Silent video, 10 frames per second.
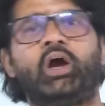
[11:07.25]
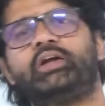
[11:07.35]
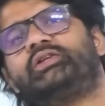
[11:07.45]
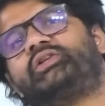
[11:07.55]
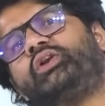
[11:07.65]

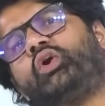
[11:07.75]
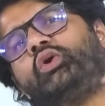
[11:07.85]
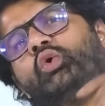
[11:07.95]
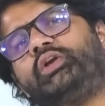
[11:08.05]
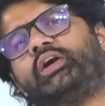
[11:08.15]
this cannot
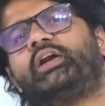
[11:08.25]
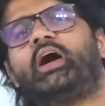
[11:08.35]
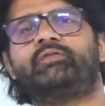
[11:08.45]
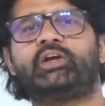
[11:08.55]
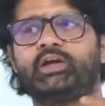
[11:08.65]
go year
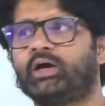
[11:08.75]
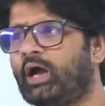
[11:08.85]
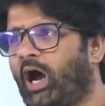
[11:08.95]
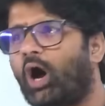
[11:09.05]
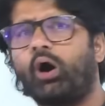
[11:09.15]
after year
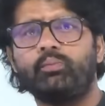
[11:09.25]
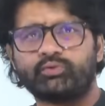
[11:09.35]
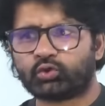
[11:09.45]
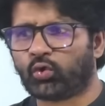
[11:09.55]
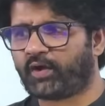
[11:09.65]

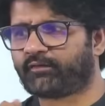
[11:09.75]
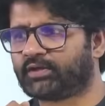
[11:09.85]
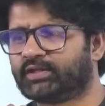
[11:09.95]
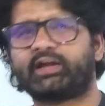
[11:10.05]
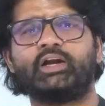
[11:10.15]
howsoever
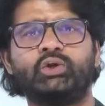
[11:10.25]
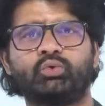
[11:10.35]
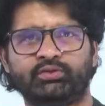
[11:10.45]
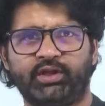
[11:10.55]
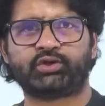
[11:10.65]
they can
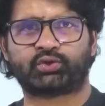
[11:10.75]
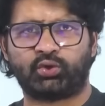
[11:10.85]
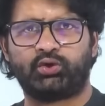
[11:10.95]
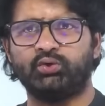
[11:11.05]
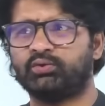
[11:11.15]
do they
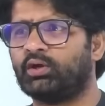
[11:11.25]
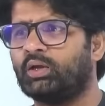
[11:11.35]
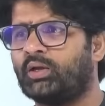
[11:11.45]
should do